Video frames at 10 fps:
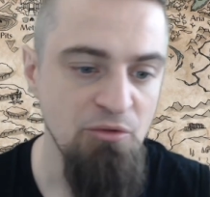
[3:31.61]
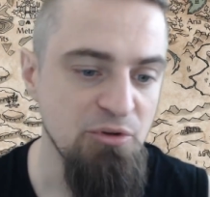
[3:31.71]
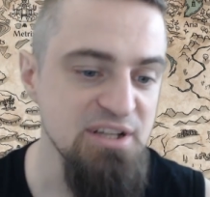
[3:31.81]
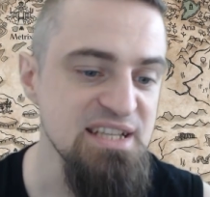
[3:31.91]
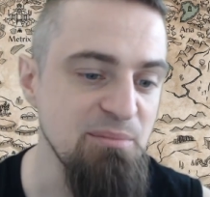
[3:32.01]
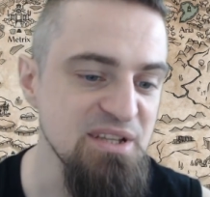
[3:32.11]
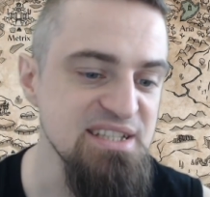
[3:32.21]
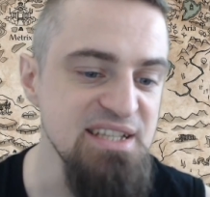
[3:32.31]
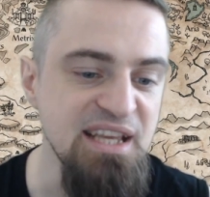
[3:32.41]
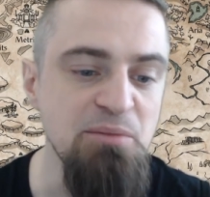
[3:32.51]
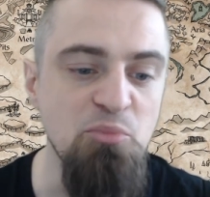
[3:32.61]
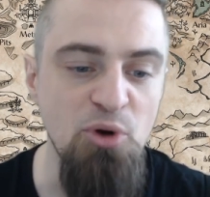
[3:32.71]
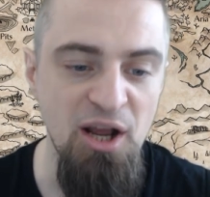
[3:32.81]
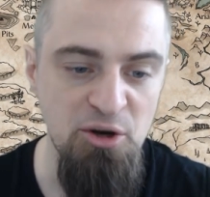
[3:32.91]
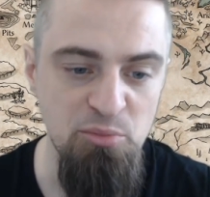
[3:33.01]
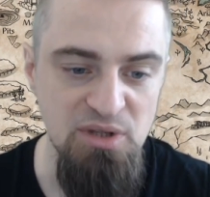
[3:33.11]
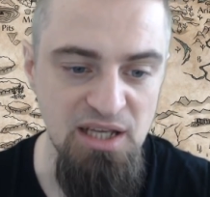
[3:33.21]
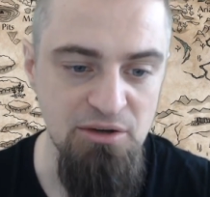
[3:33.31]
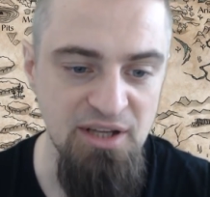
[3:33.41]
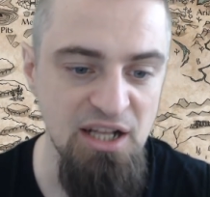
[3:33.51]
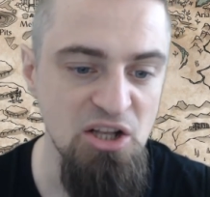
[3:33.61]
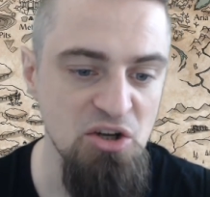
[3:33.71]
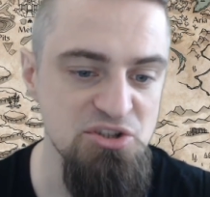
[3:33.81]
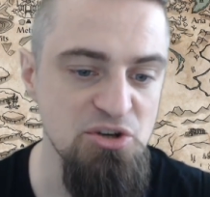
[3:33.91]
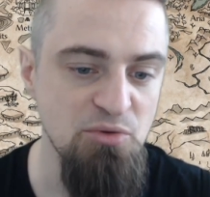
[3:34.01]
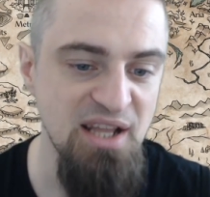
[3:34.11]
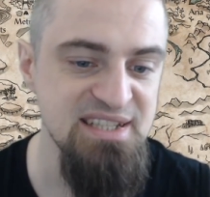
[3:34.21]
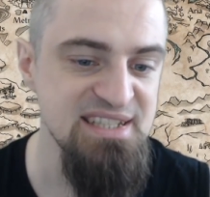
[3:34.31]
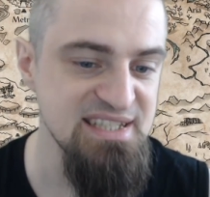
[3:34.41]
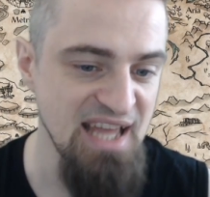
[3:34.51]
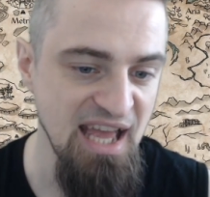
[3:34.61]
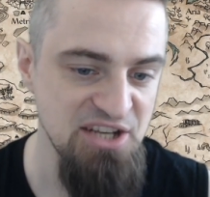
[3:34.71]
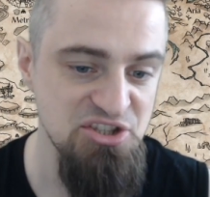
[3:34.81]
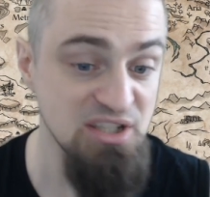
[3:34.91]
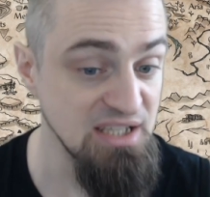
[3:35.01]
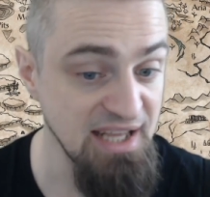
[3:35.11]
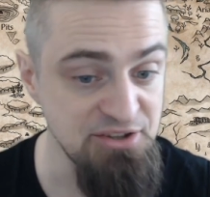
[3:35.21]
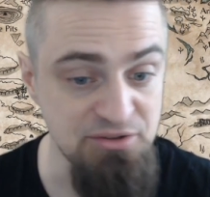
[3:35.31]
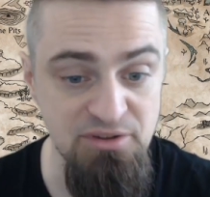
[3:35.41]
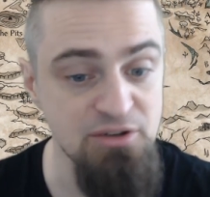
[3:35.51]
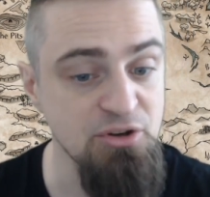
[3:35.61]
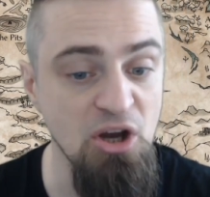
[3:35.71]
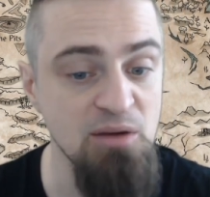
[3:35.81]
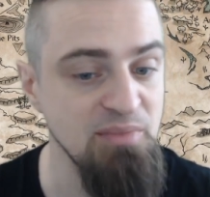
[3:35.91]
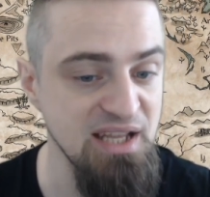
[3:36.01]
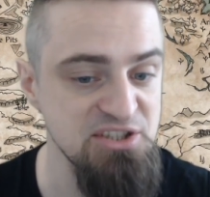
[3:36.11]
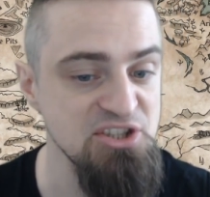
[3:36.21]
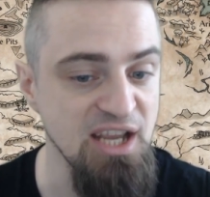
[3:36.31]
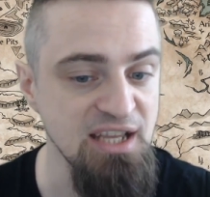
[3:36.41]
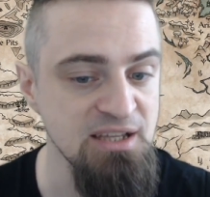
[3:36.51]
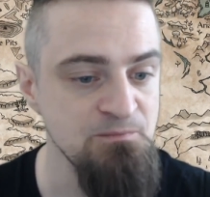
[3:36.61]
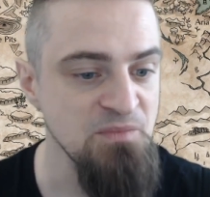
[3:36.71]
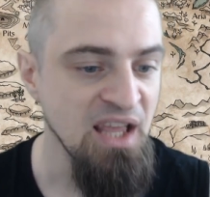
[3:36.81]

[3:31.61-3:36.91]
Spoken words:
For example, a sneaky Briar player can launch a red snatch later in their combat chain,